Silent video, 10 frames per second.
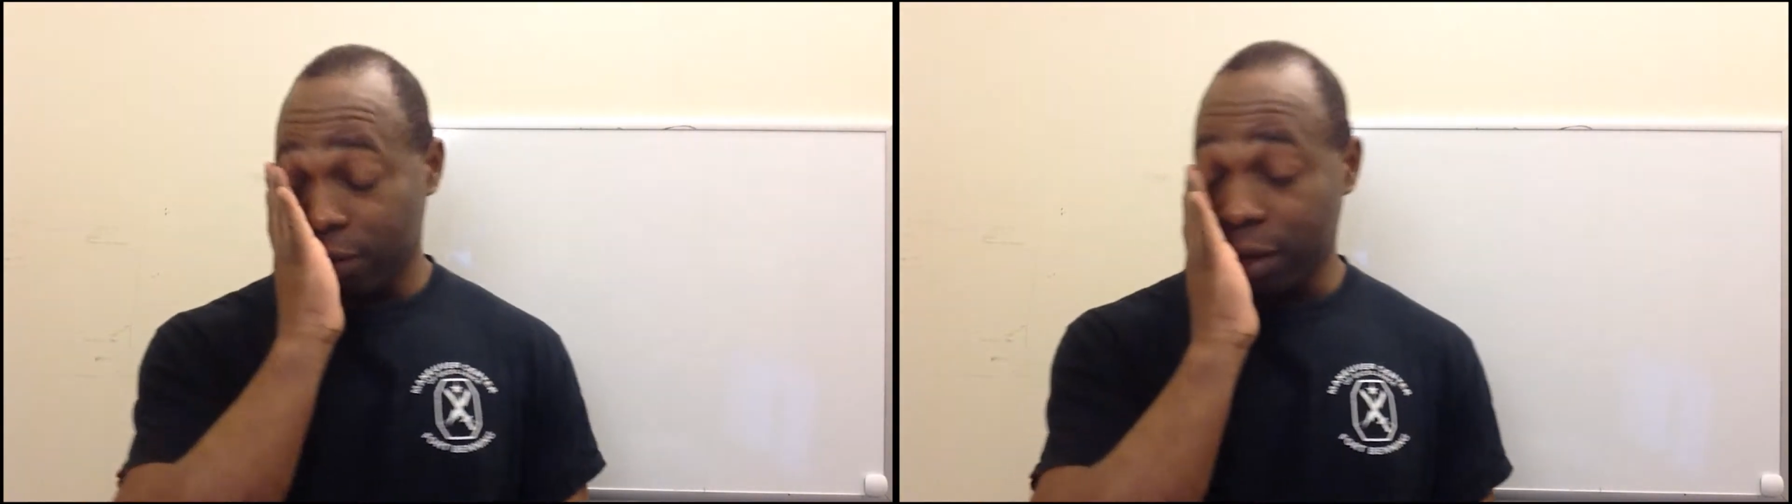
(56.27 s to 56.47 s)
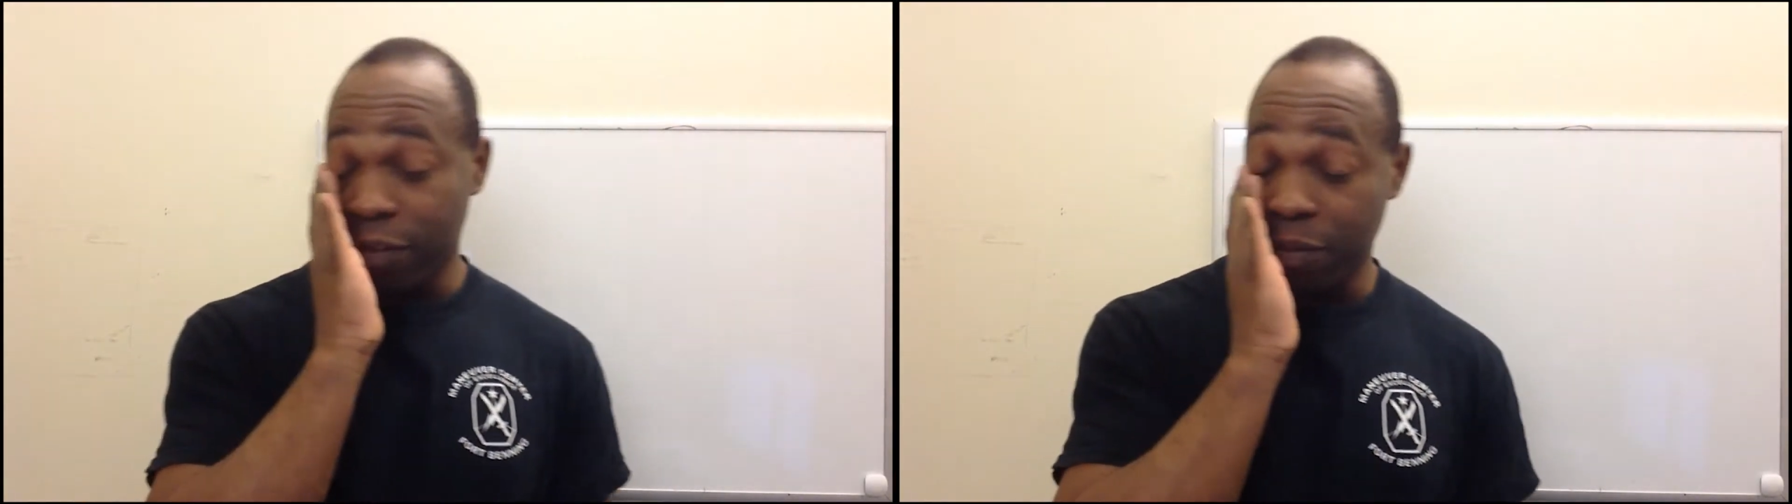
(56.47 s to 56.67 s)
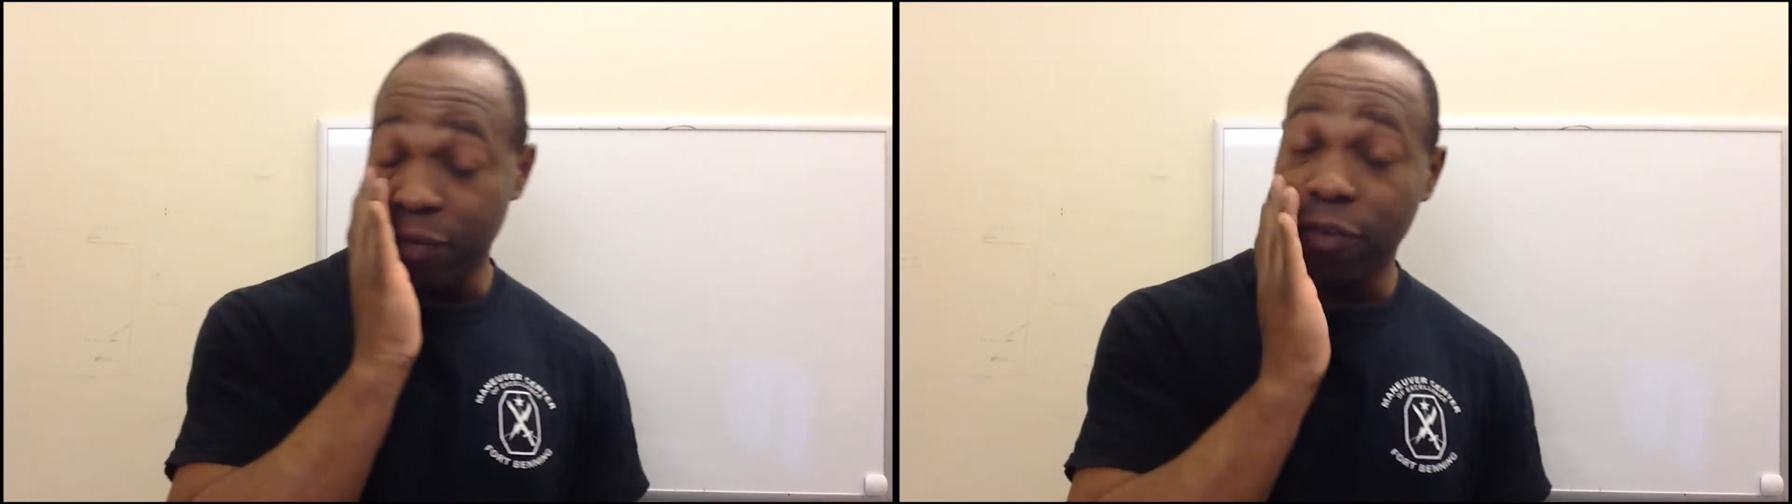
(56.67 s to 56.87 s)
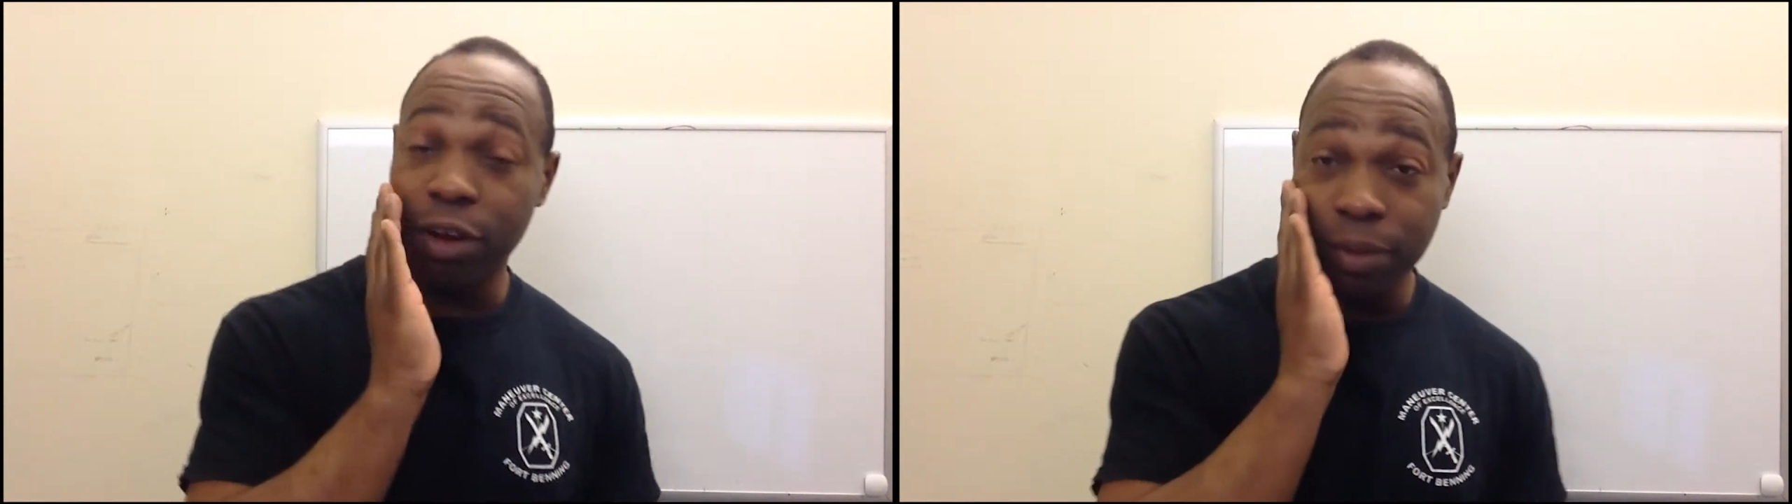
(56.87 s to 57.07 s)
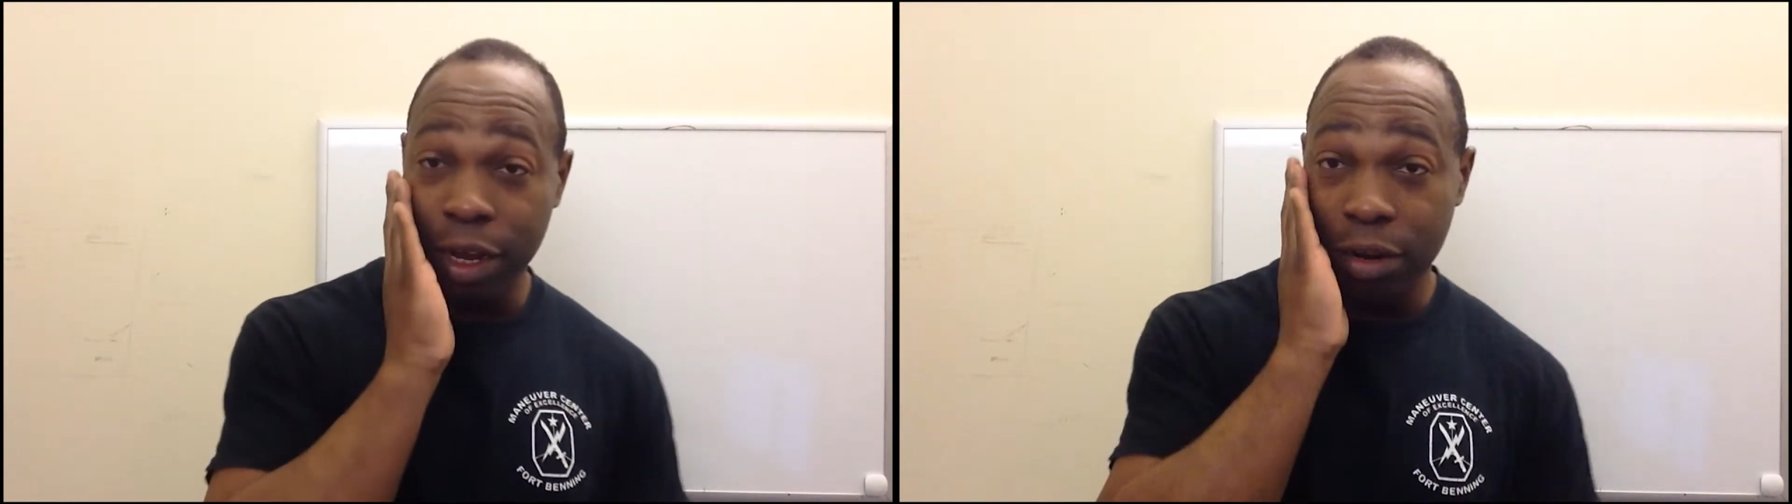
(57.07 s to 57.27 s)
I've been
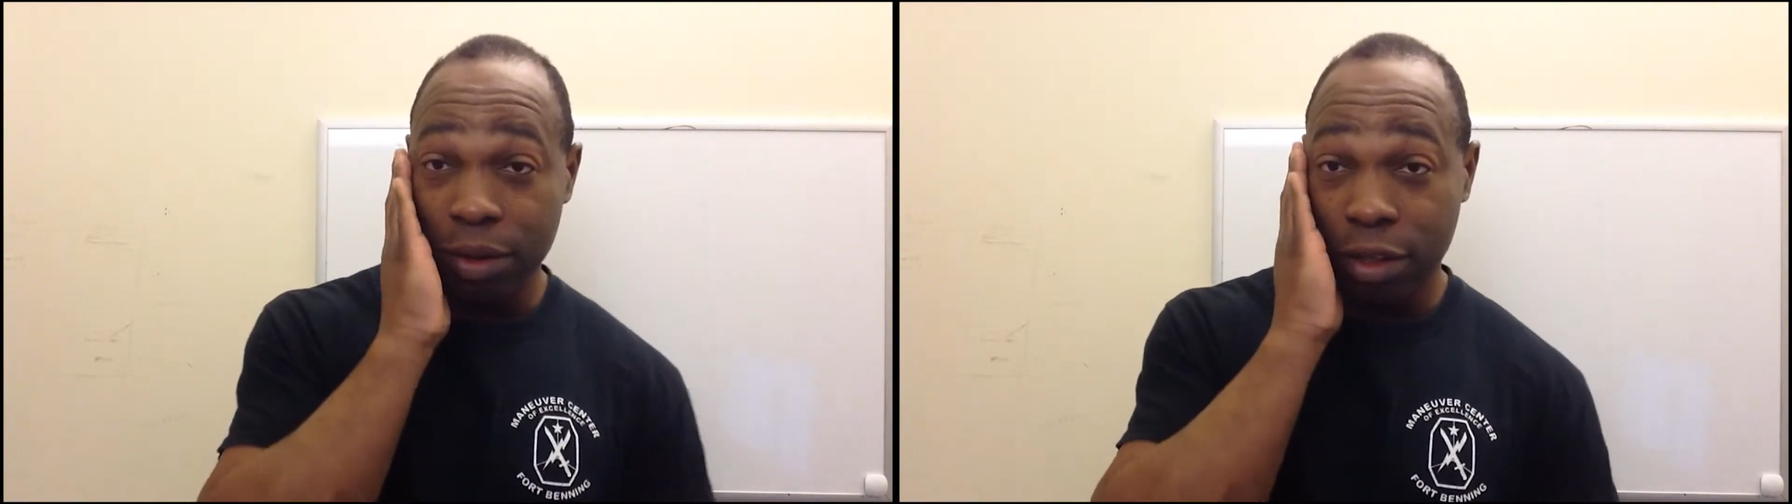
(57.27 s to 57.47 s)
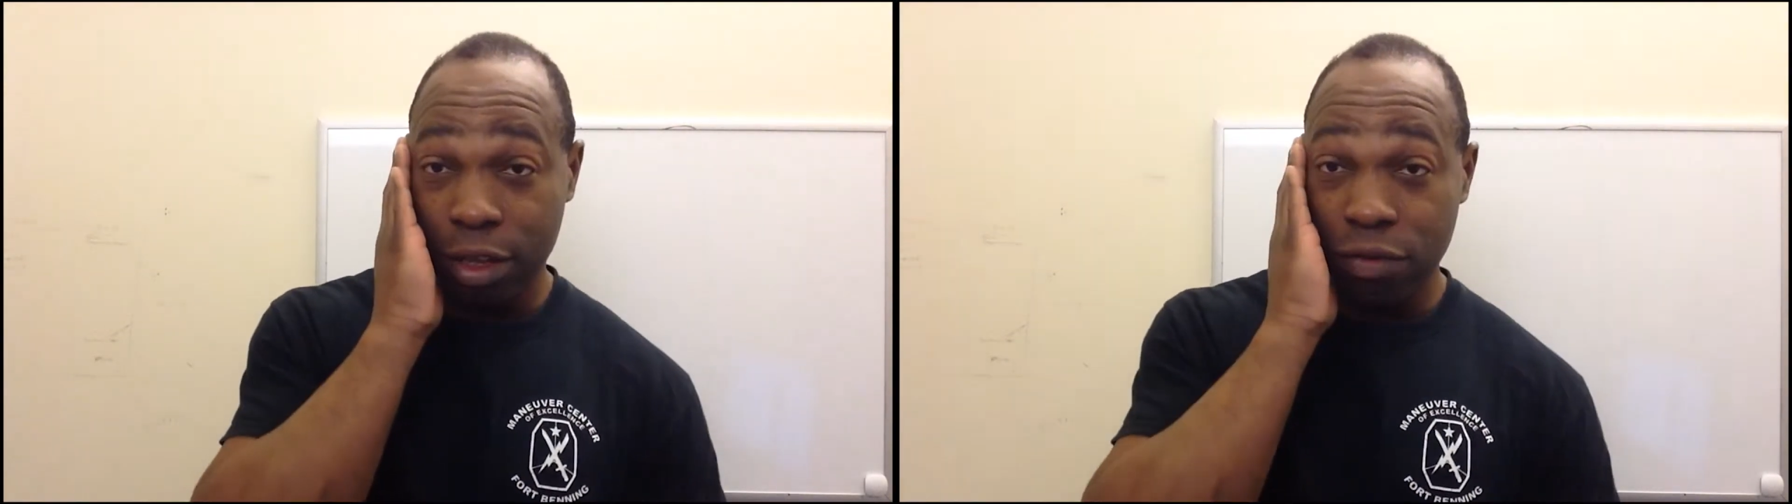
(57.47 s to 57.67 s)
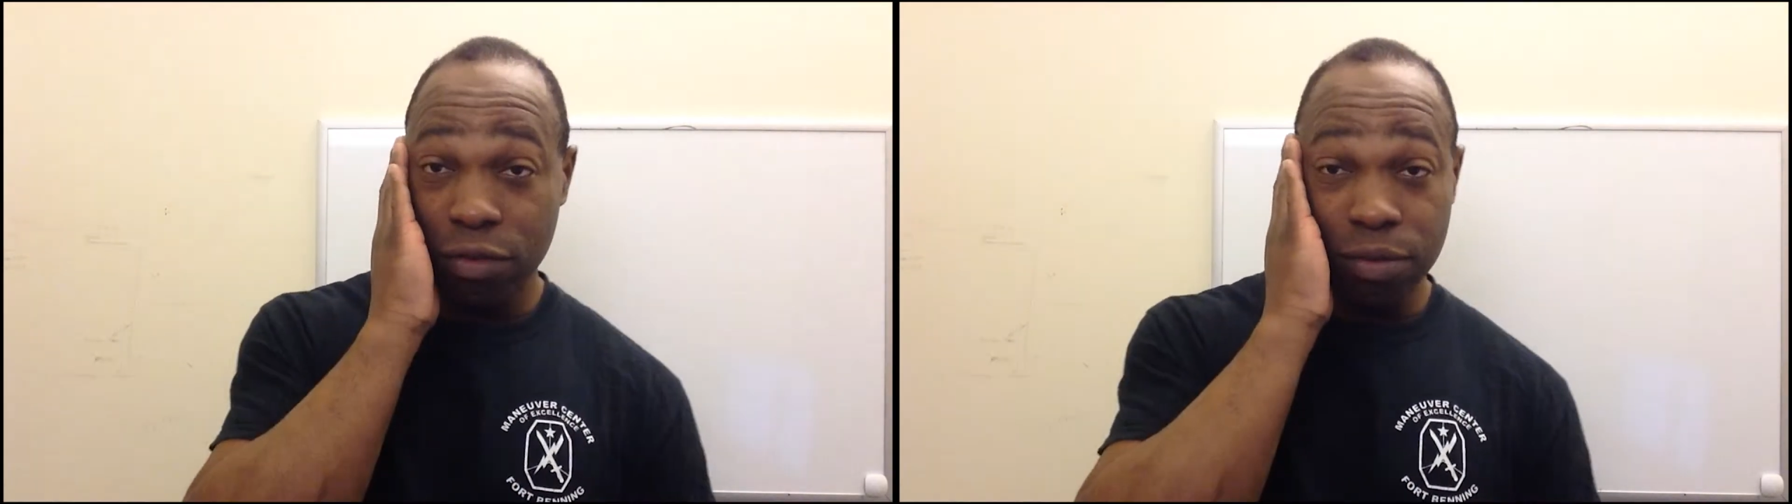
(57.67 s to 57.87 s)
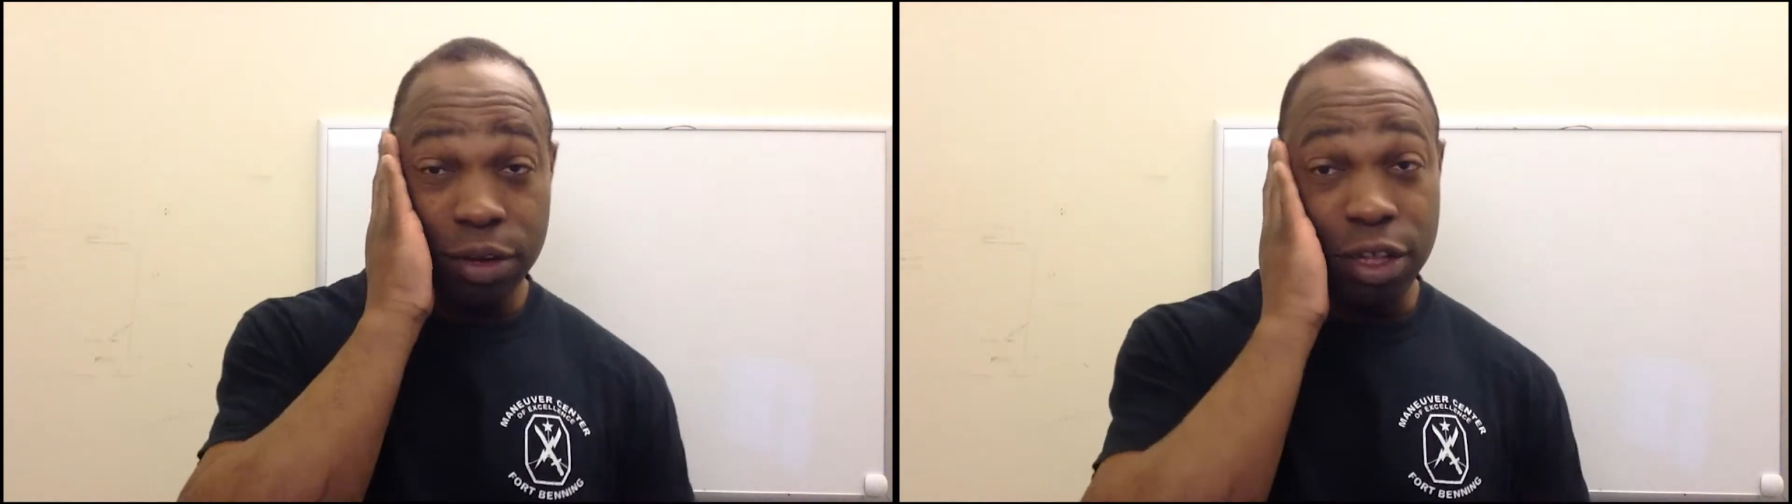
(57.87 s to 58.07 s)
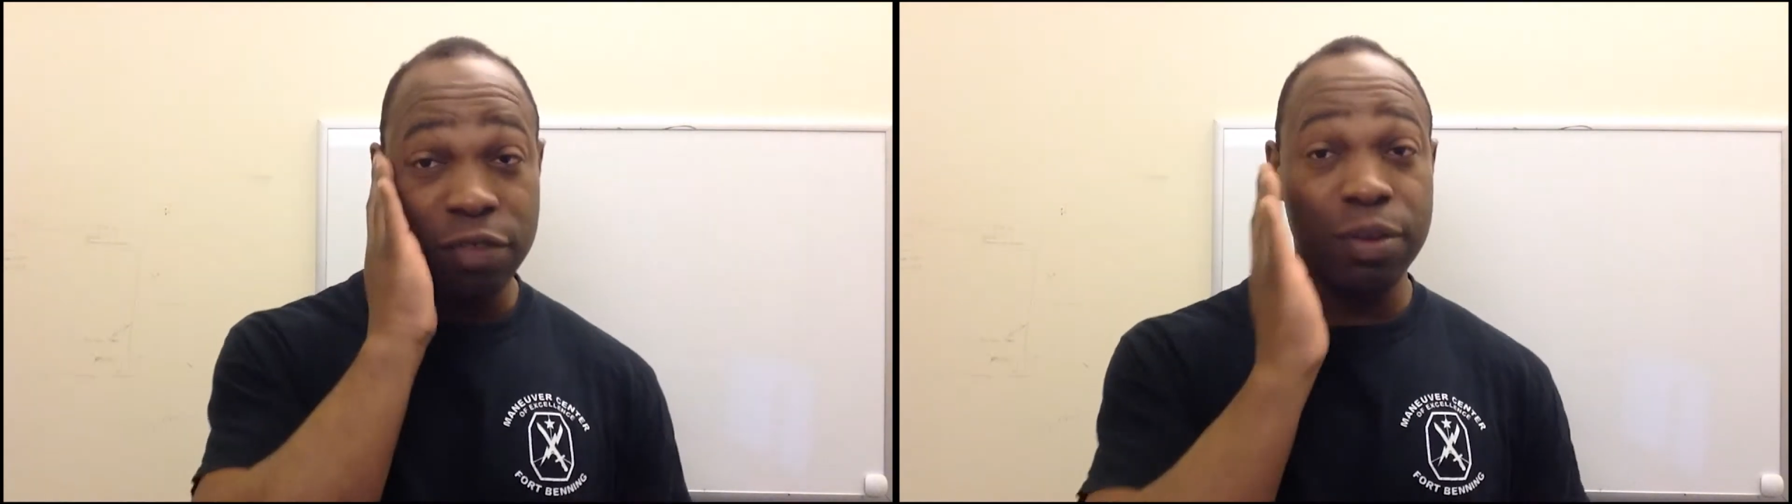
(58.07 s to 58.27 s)
falling behind on my schedule
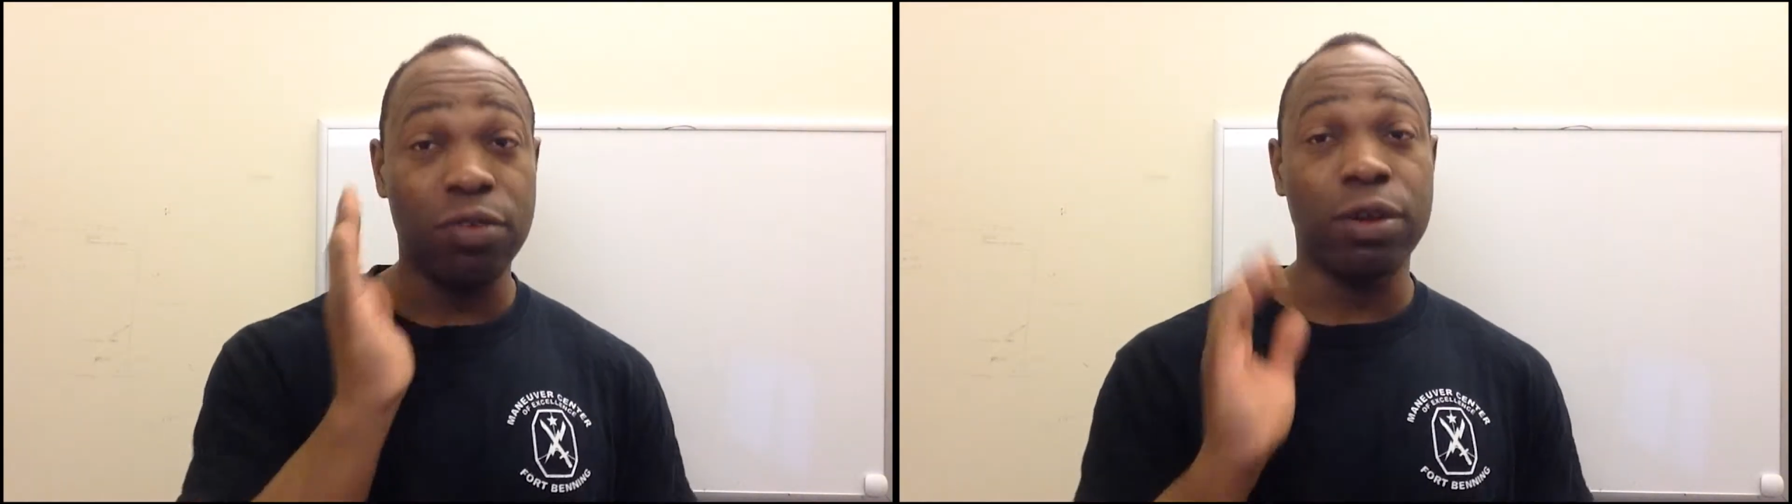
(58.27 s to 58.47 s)
because I've been